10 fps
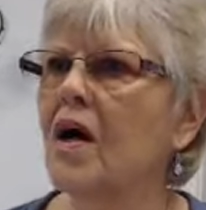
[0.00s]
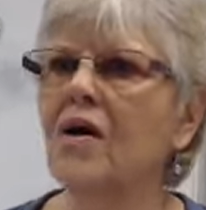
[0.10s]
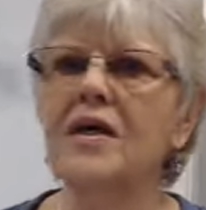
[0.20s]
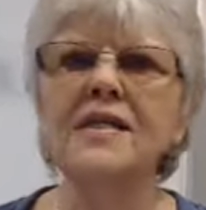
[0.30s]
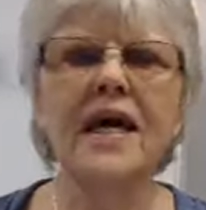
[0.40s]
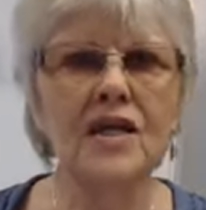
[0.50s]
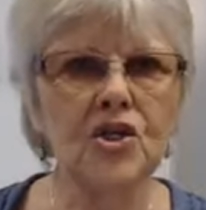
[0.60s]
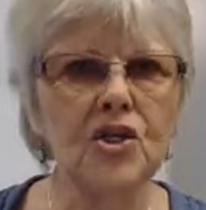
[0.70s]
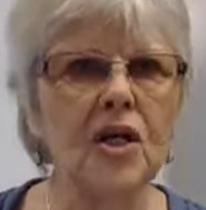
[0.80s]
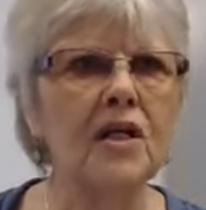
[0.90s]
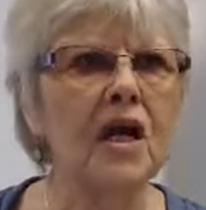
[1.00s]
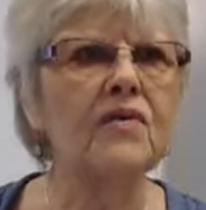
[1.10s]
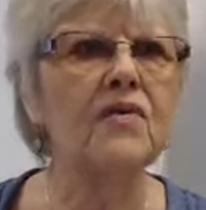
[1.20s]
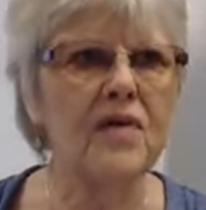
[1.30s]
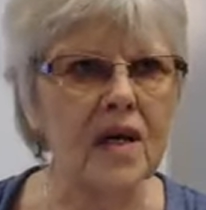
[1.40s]
our attention on
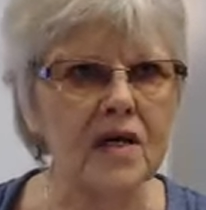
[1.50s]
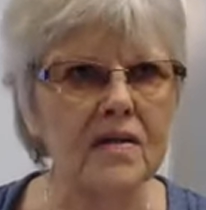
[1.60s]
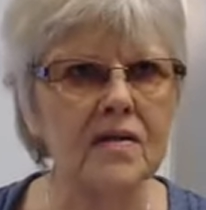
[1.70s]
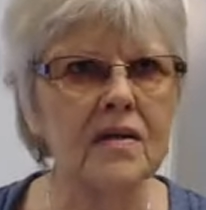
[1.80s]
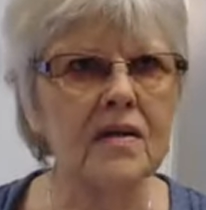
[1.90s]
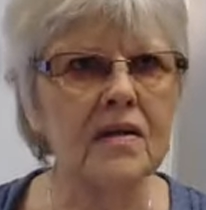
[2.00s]
other things.